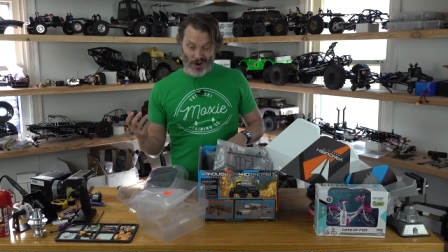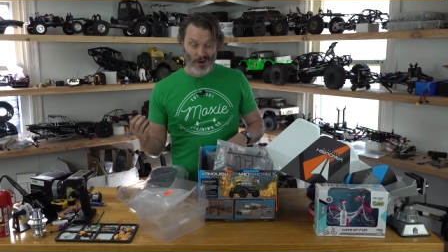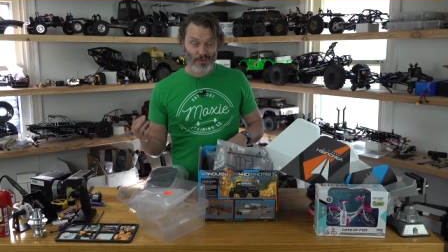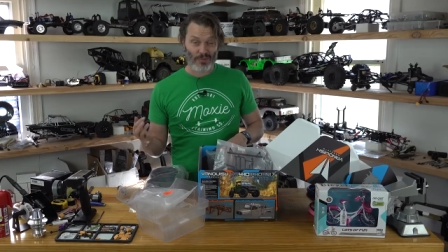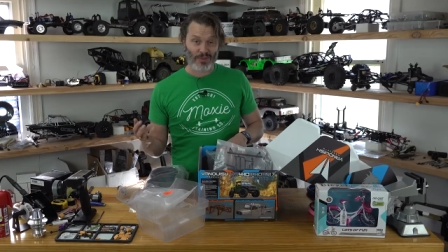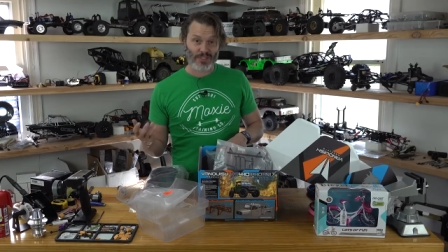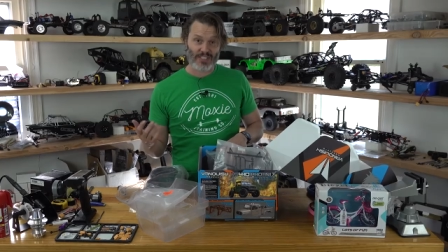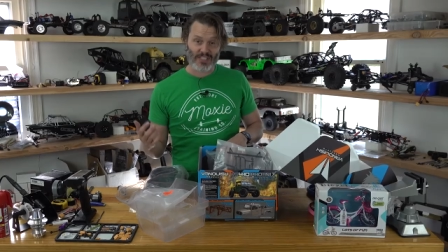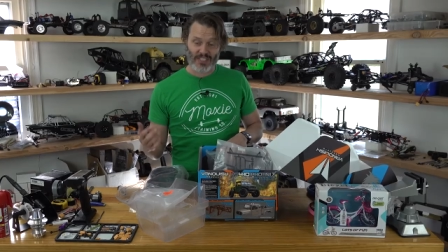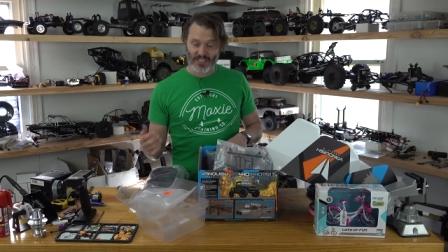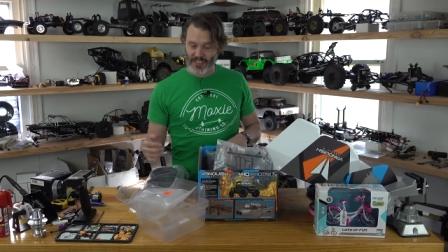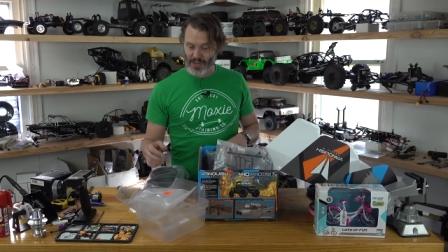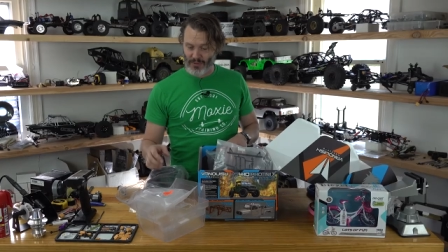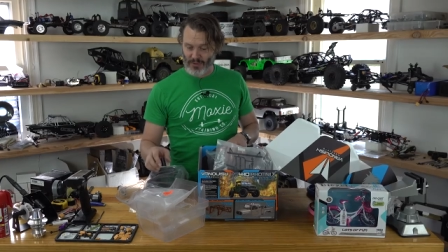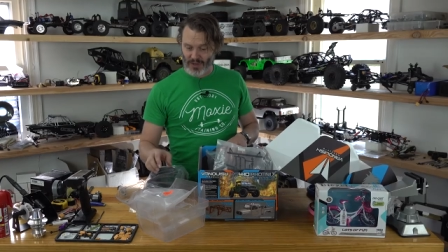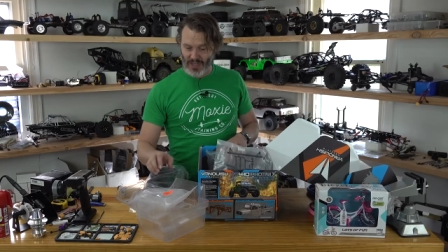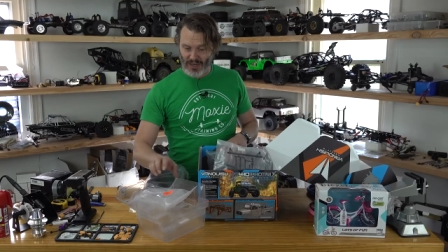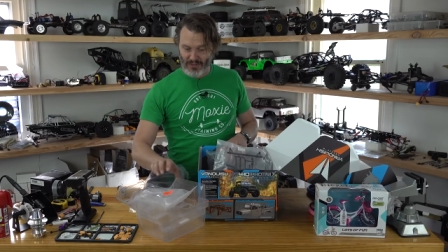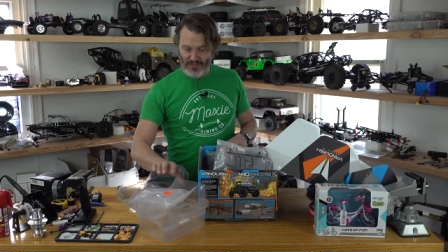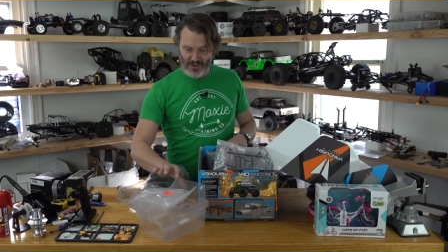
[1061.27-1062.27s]
arm is still
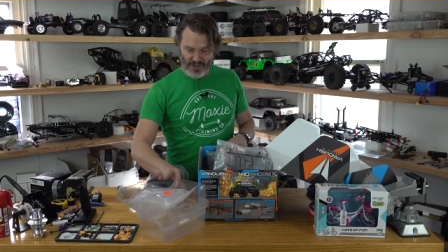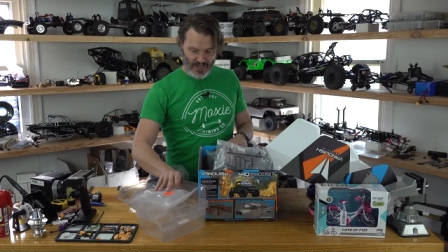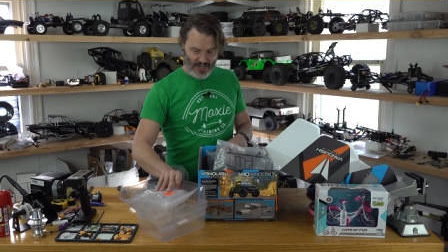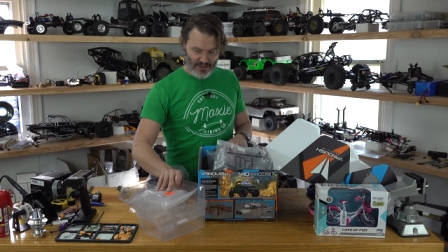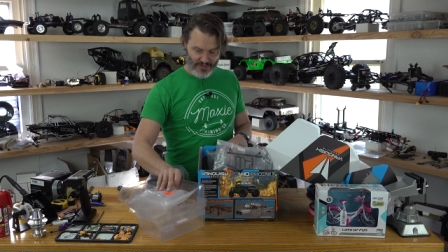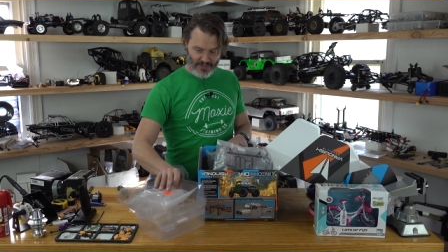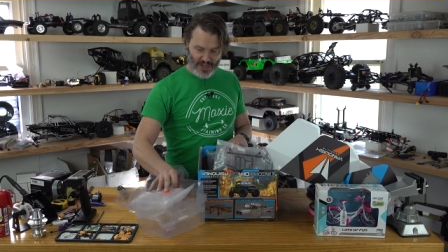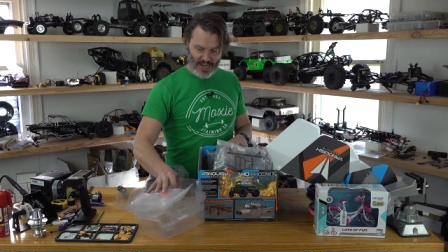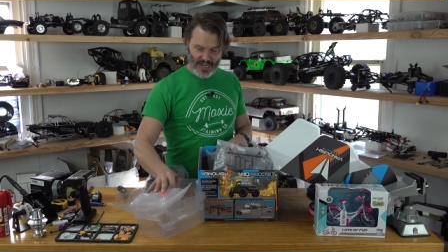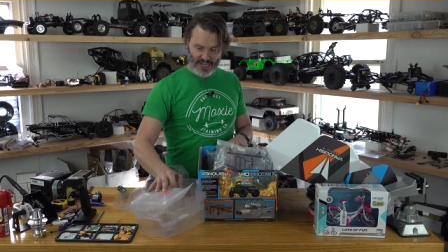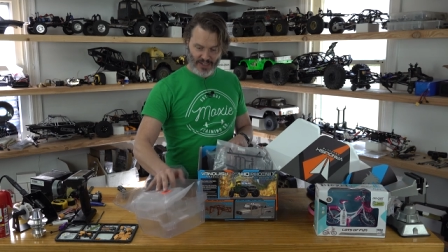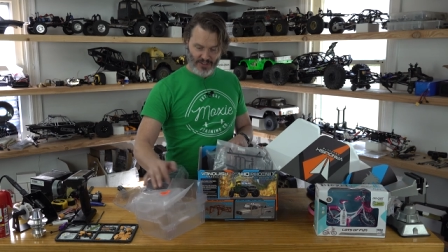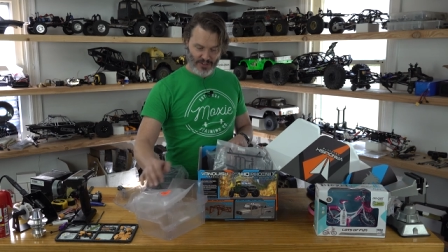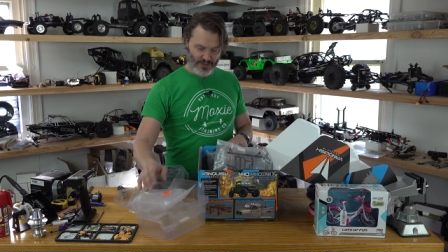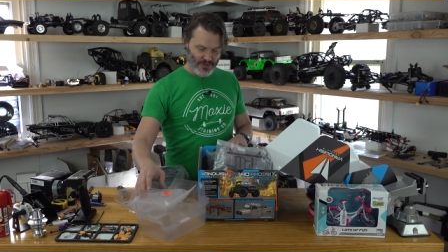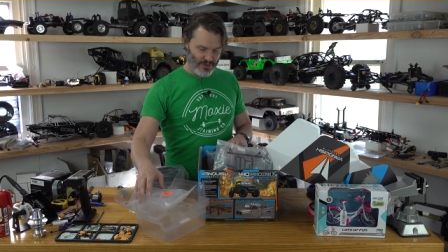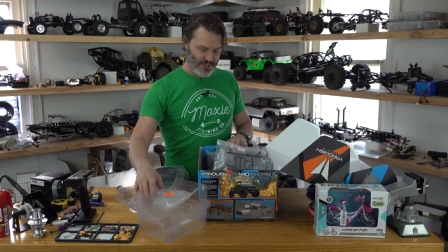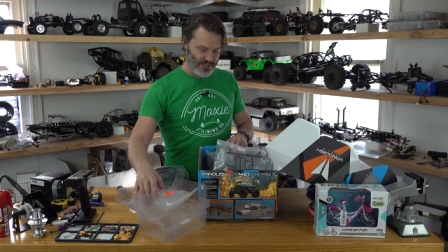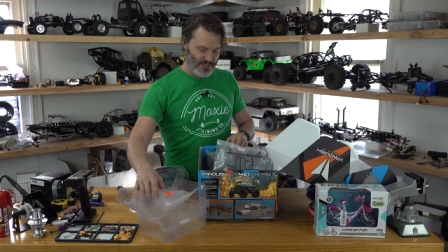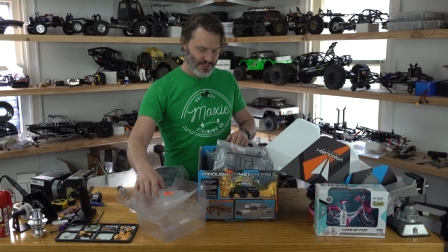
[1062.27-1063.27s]
not recovered enough that I could
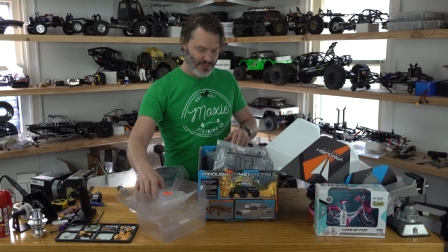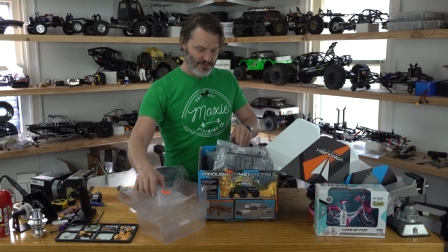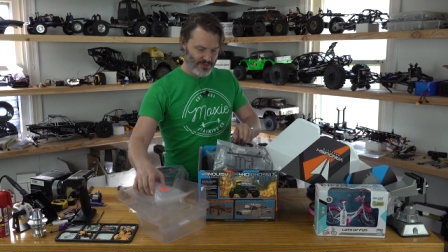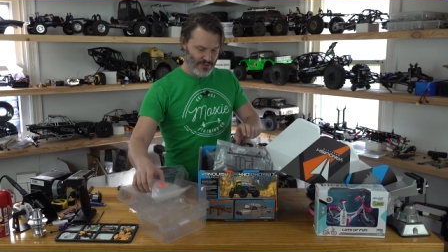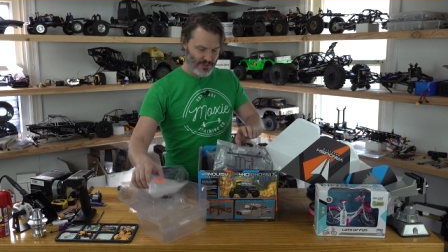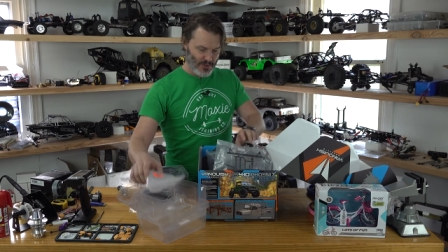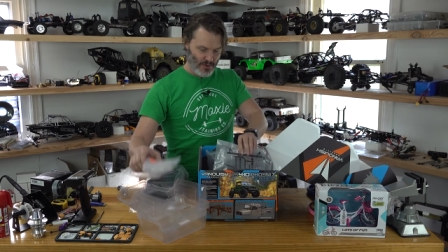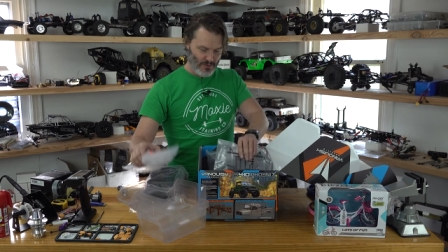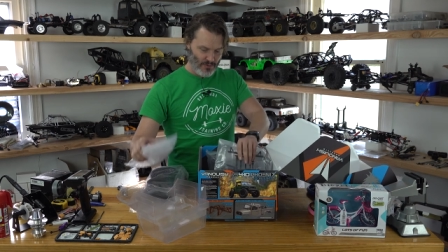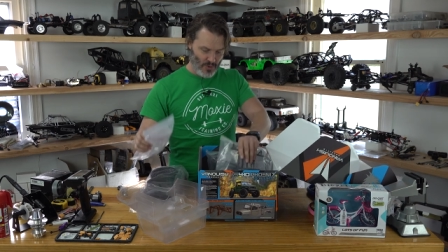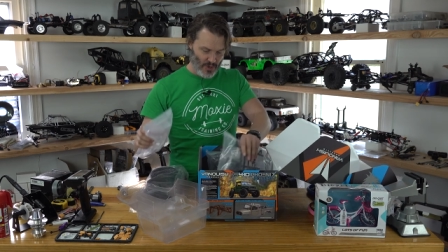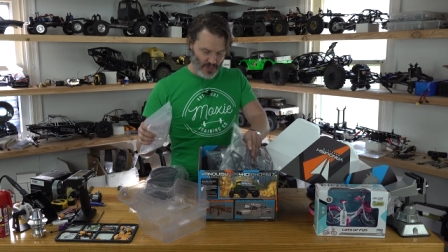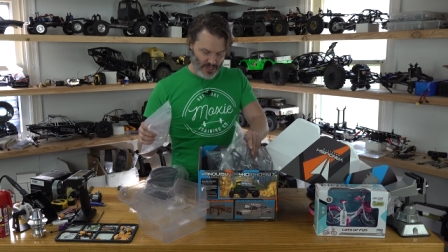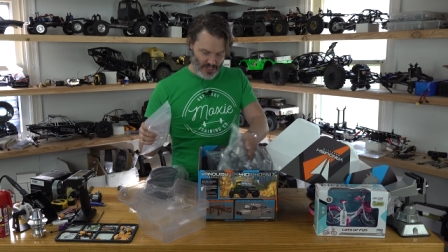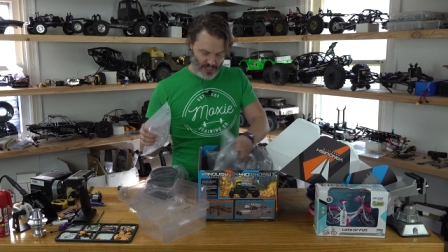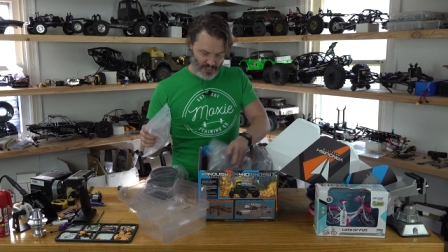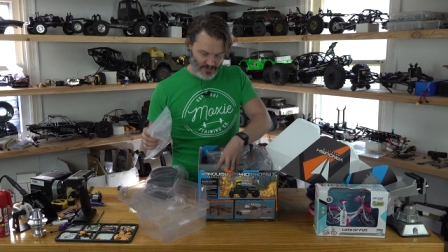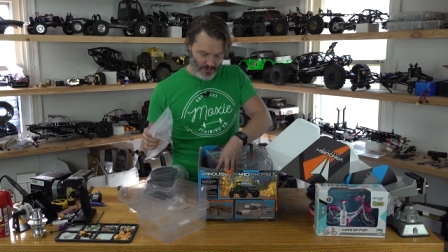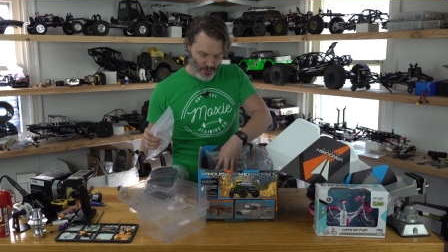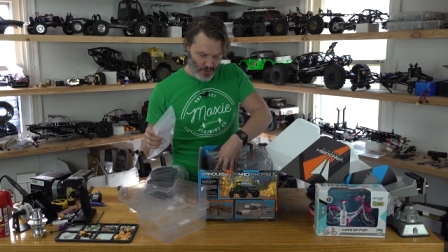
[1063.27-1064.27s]
do this sort of
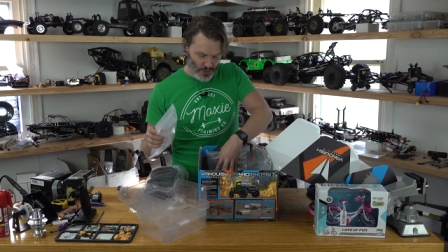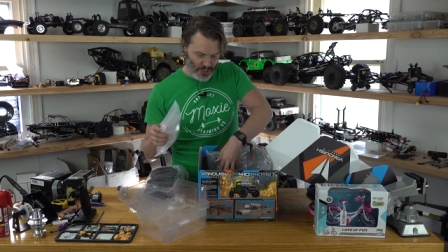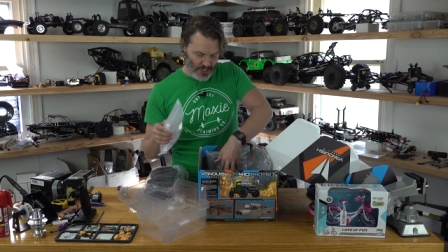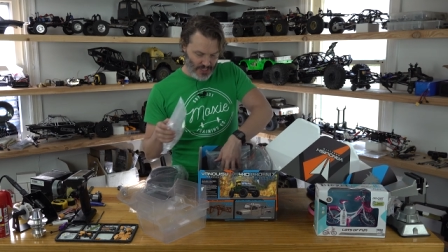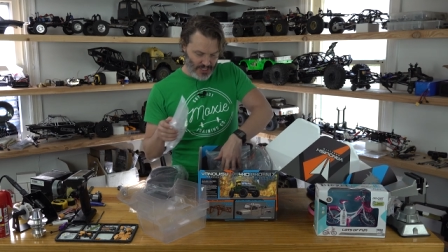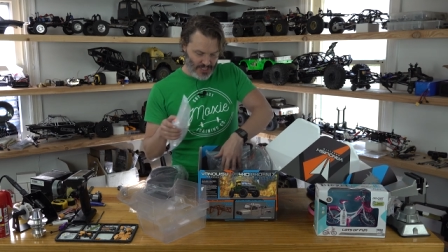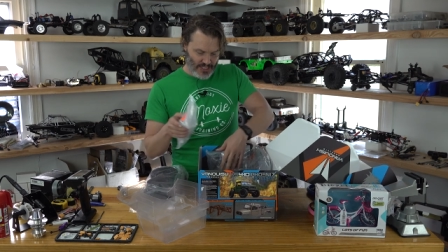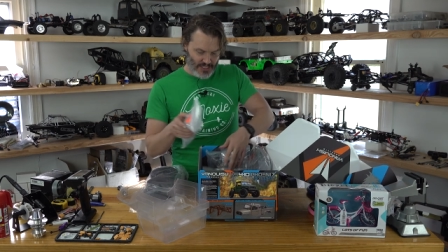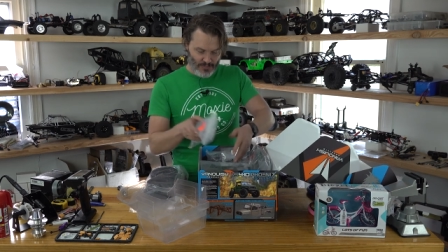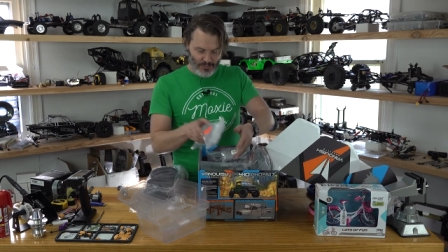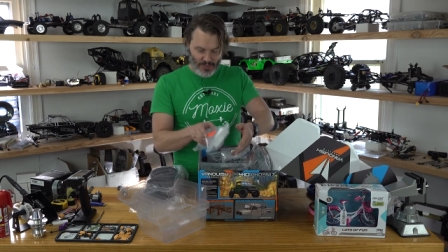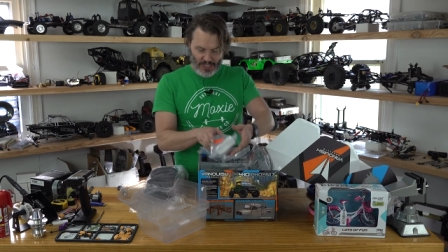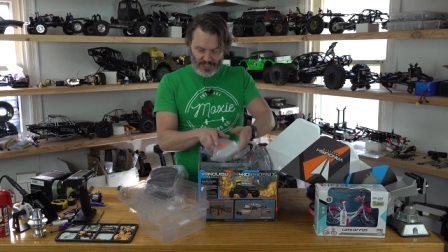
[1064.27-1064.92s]
work, unfortunately,